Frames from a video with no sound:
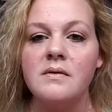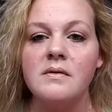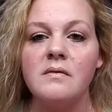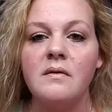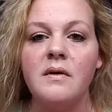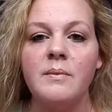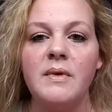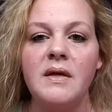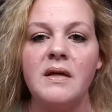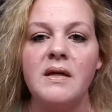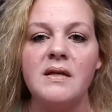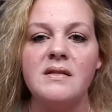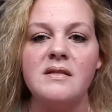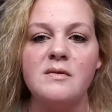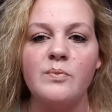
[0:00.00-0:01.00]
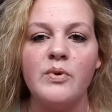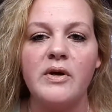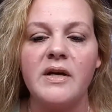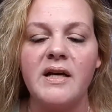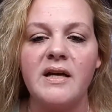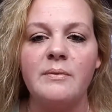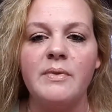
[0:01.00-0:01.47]
So, I mean, it's
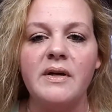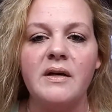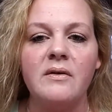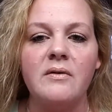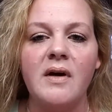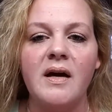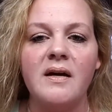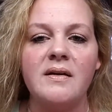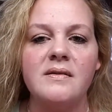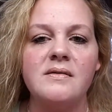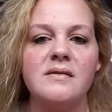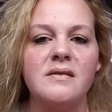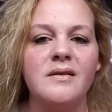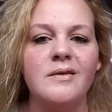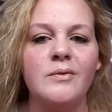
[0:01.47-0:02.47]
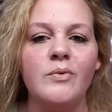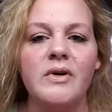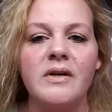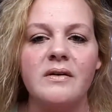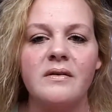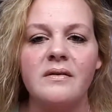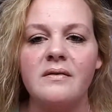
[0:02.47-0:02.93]
pretty, but you guys, you
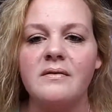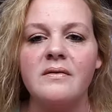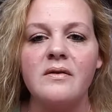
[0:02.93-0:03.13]
wouldn't,